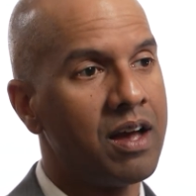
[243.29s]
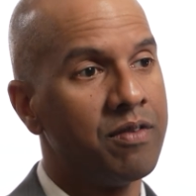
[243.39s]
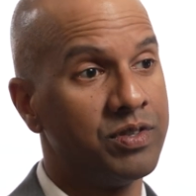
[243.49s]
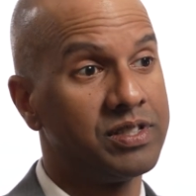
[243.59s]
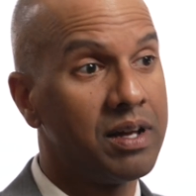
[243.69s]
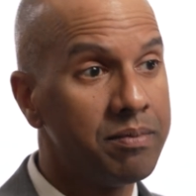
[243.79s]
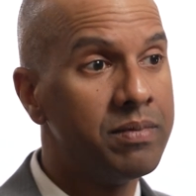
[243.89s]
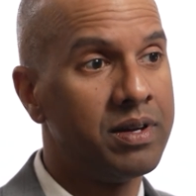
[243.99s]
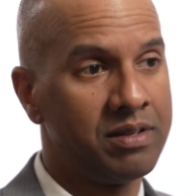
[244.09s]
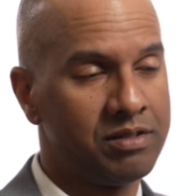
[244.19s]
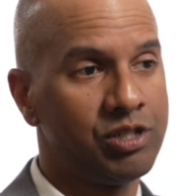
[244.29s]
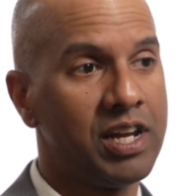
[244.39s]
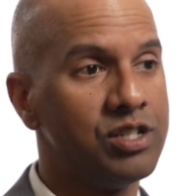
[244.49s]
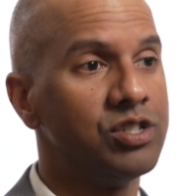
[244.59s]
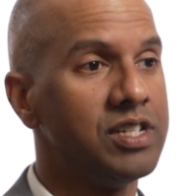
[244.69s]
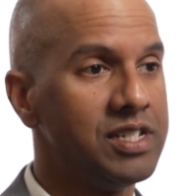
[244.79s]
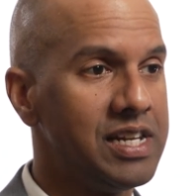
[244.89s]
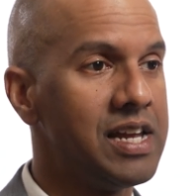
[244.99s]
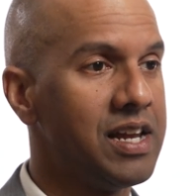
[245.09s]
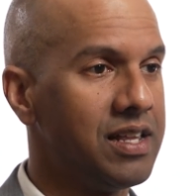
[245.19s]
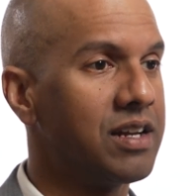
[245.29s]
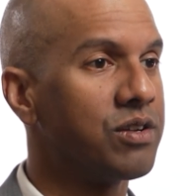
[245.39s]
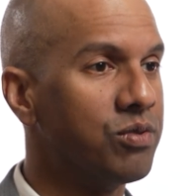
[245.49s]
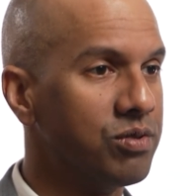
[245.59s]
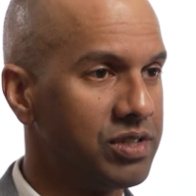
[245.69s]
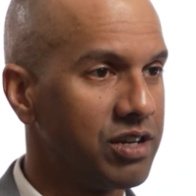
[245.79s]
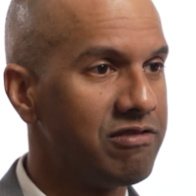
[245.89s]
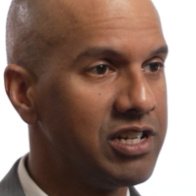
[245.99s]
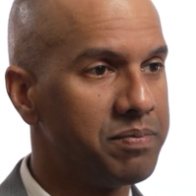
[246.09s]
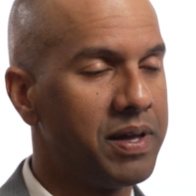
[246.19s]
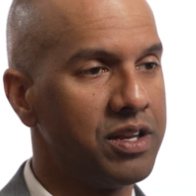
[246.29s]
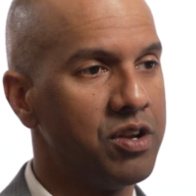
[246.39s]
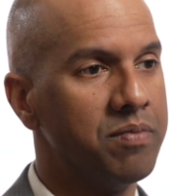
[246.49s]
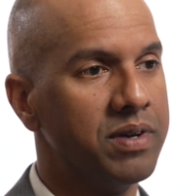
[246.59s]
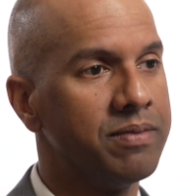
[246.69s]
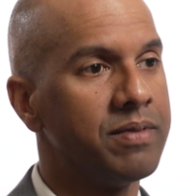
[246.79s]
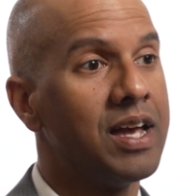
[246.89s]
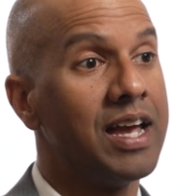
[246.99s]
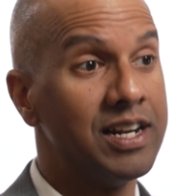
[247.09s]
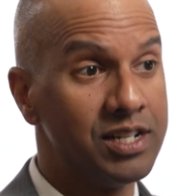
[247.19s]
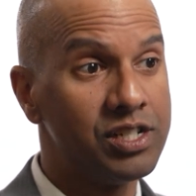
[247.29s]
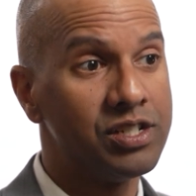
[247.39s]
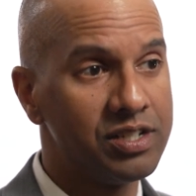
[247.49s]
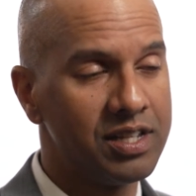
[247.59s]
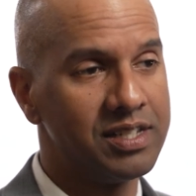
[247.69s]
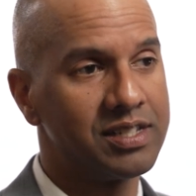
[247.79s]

For some changes in DNA that cause increased melanoma, in addition to the